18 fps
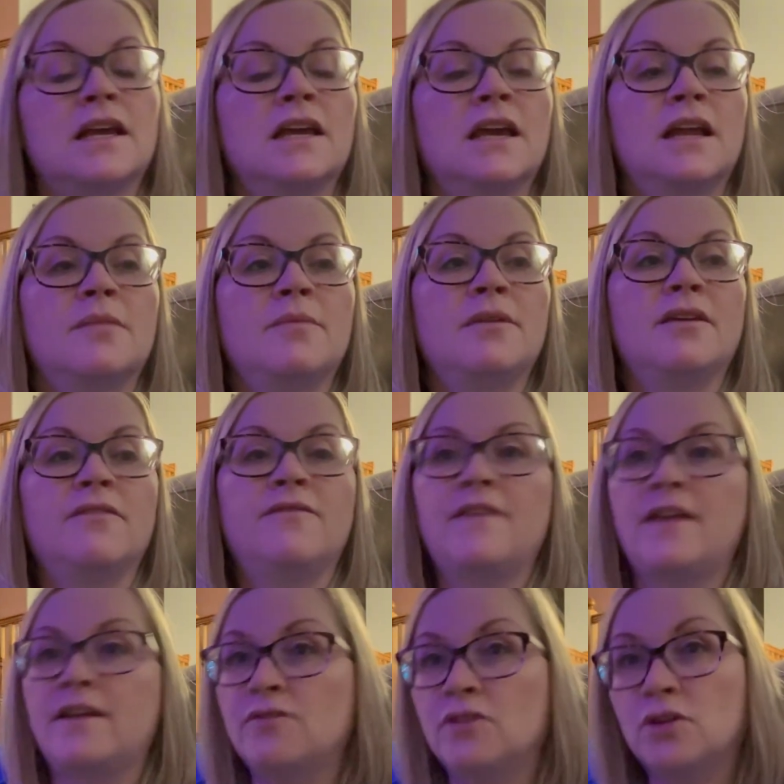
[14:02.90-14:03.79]
gonna be a
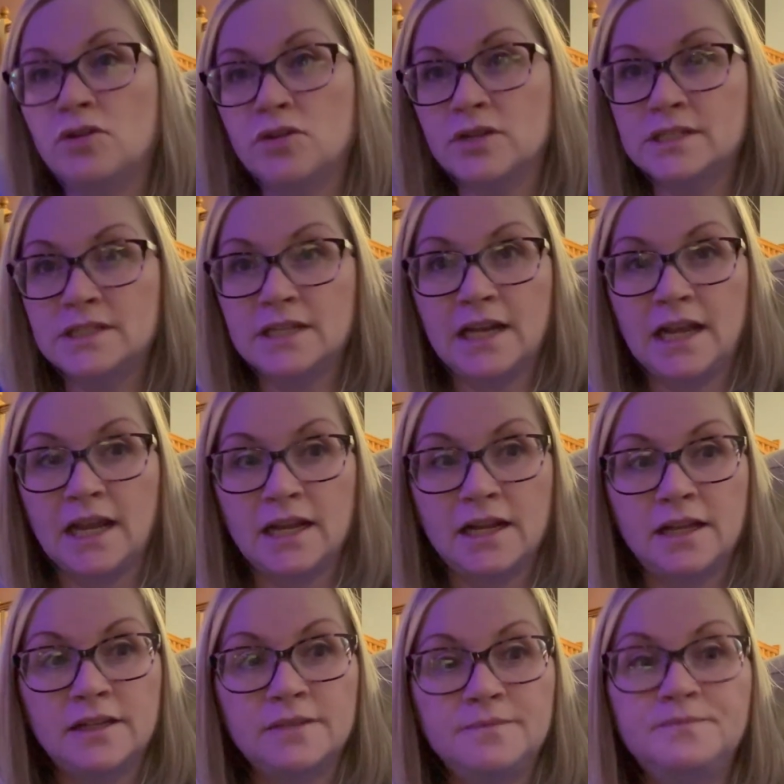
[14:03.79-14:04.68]
favorite Kristen
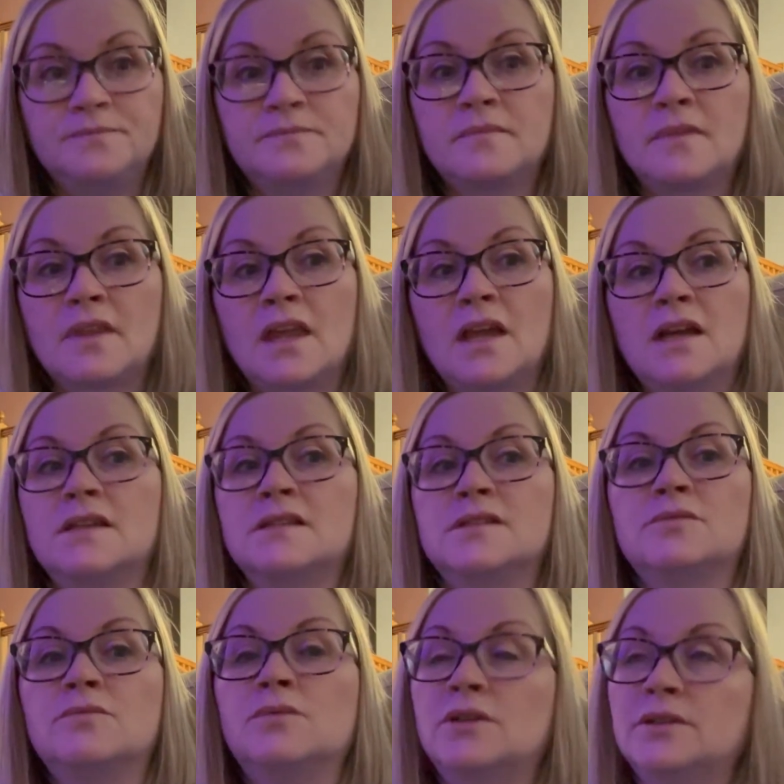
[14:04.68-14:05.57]
Hanna,
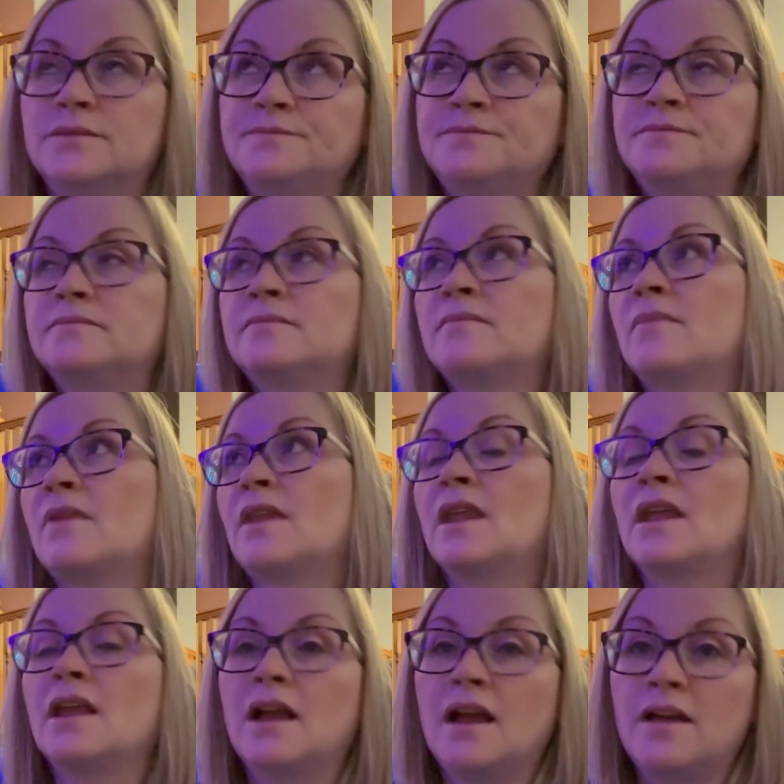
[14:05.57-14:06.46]
because, well,
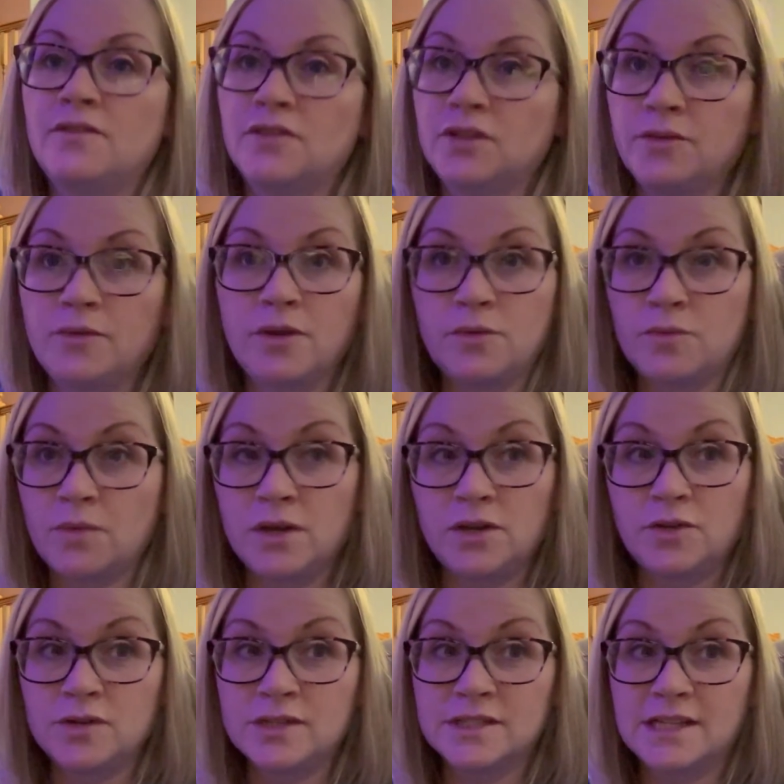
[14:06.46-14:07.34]
I've only read
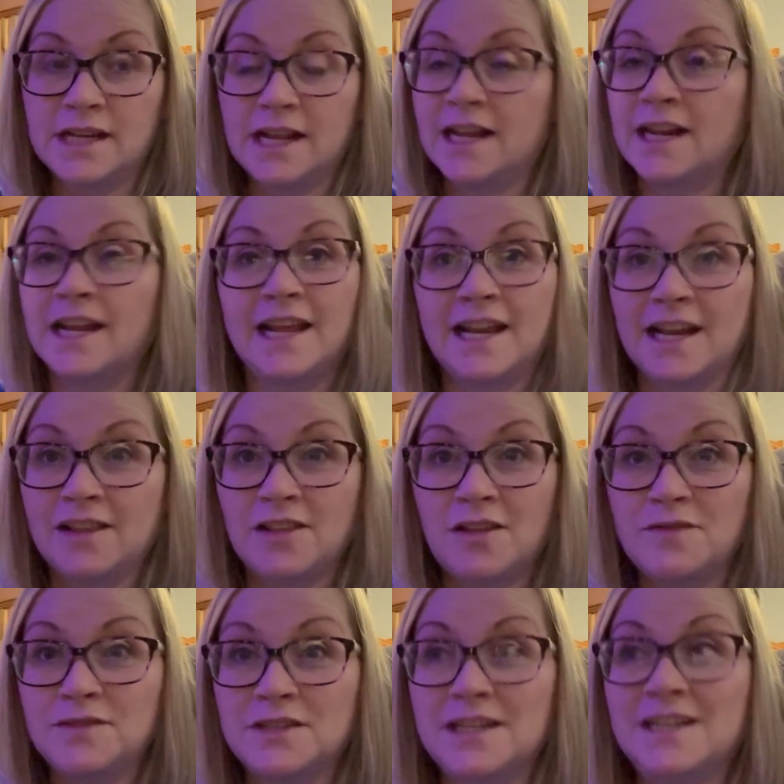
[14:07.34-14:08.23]
one Kristen Hanna and I
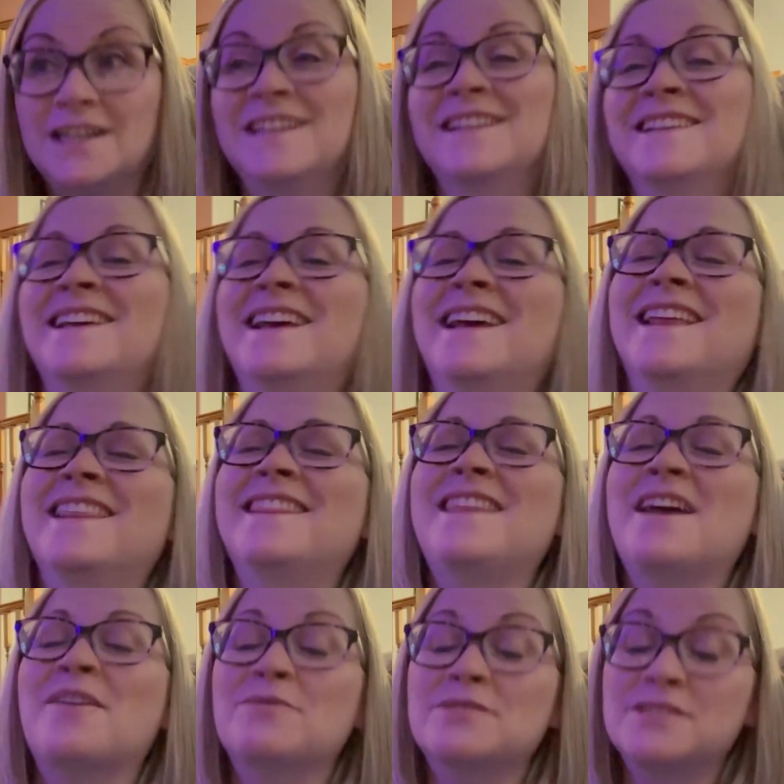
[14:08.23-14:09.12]
loved it.
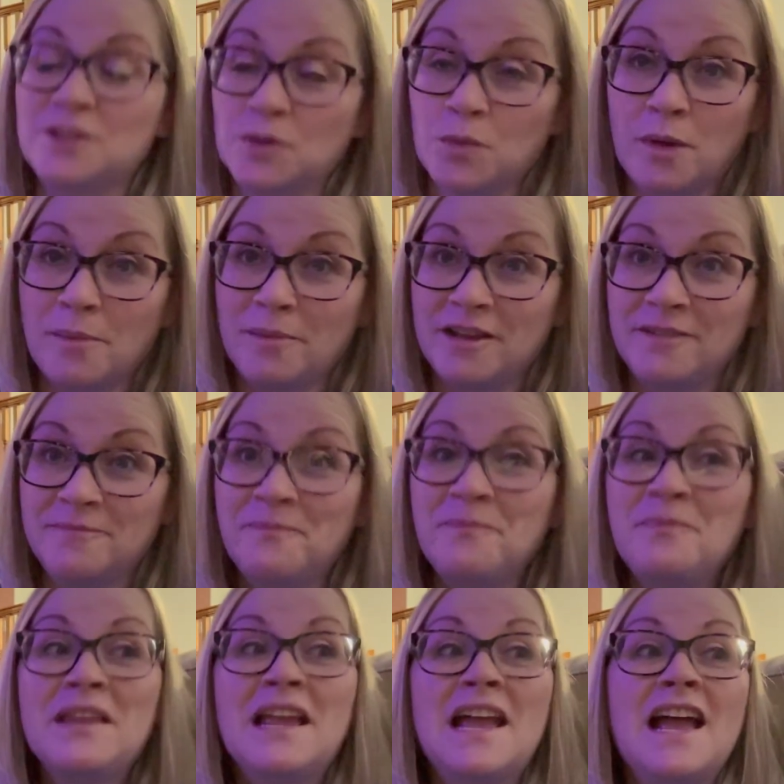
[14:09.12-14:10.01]
That was The Women.
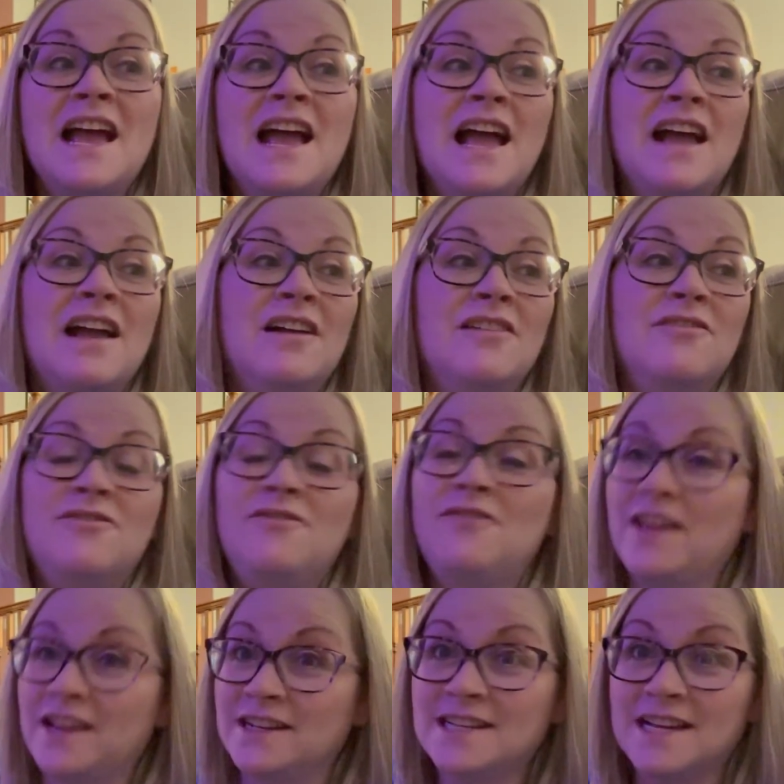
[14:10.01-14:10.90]

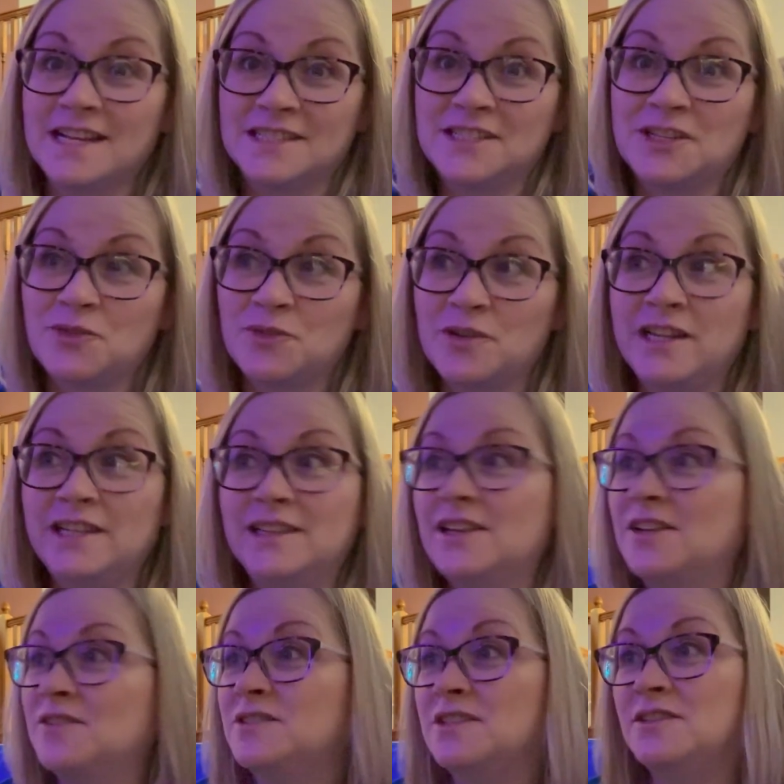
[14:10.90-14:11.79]
Fantastic read.
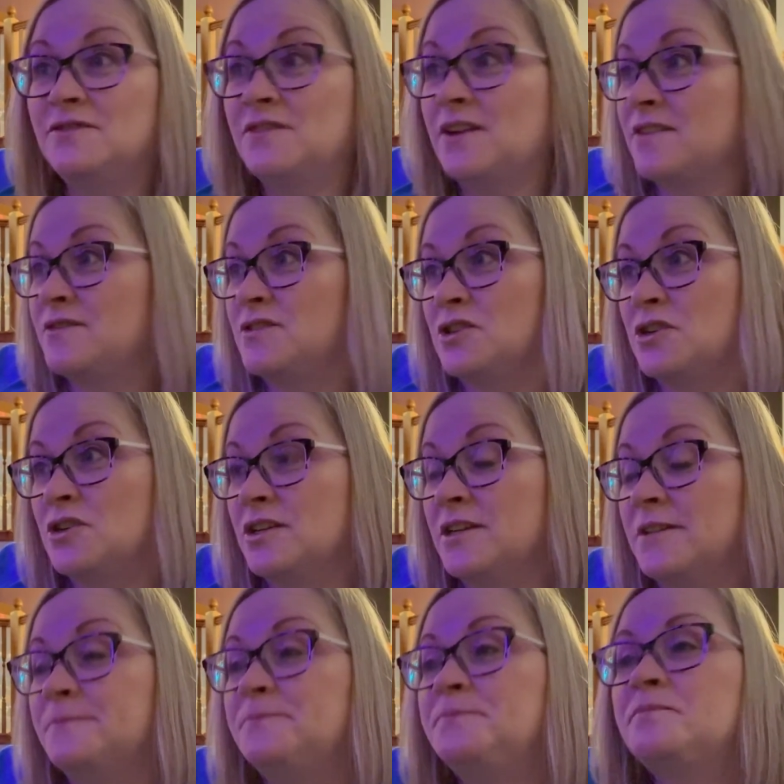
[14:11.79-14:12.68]
Loved it. 5-starred
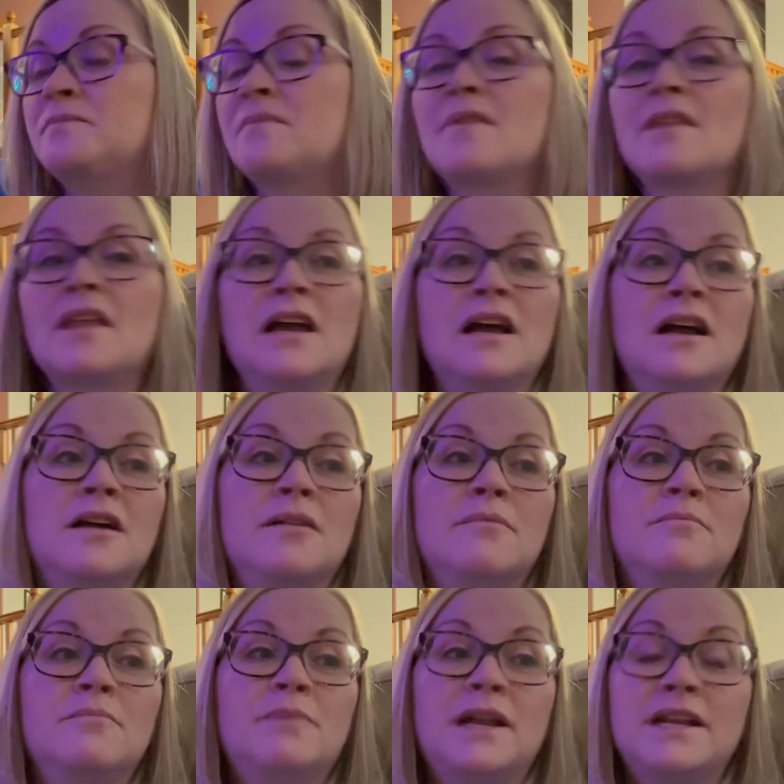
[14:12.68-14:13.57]
it.
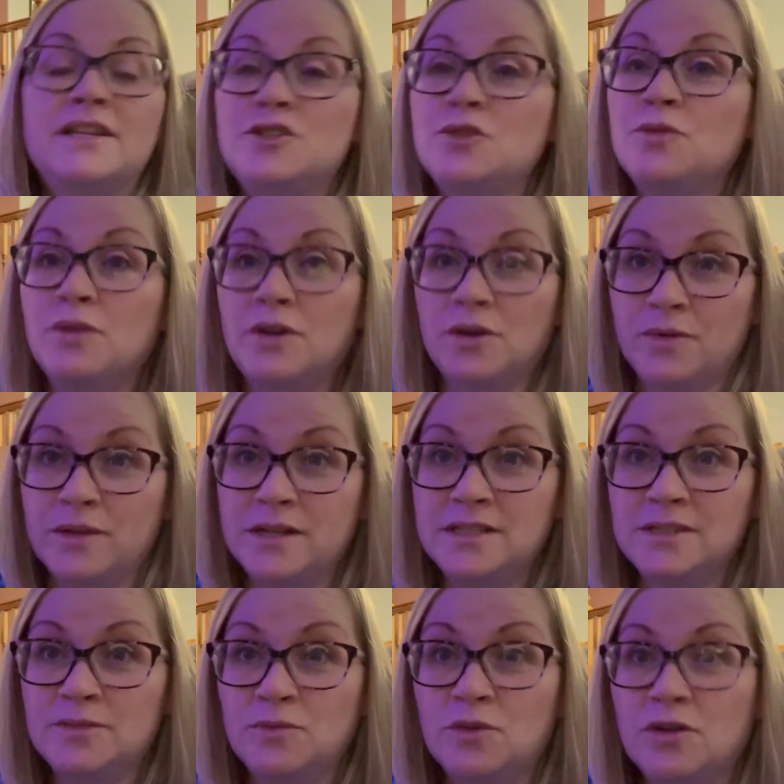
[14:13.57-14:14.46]
But I do want to
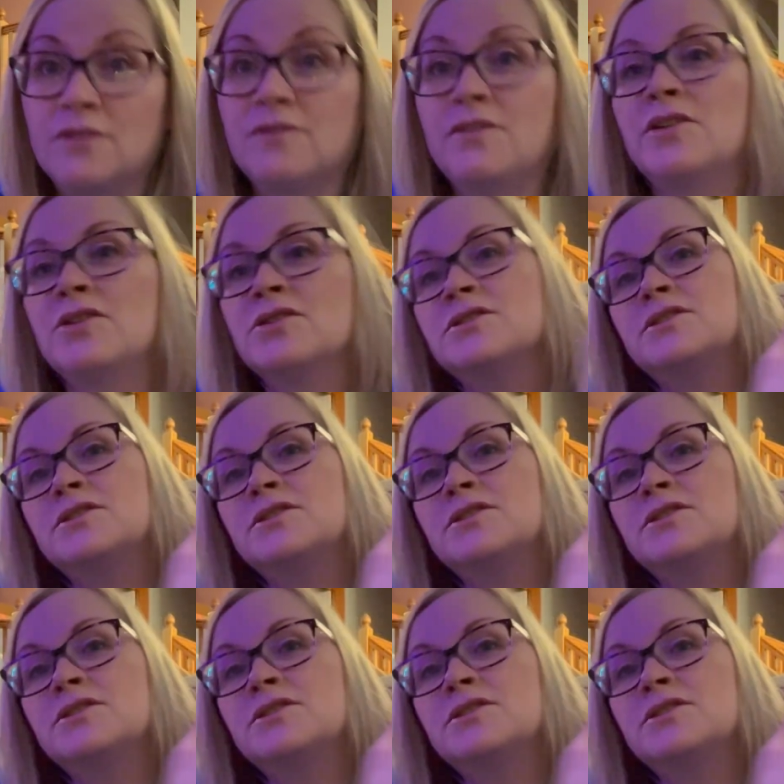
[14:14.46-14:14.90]
read some more of hers.